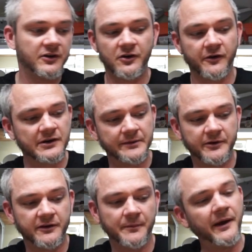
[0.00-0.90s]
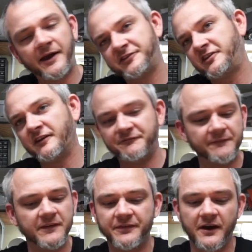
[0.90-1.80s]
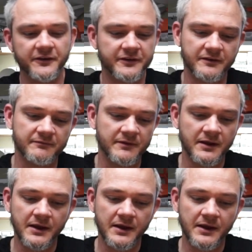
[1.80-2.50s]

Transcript: current limiting capacity to 50,000,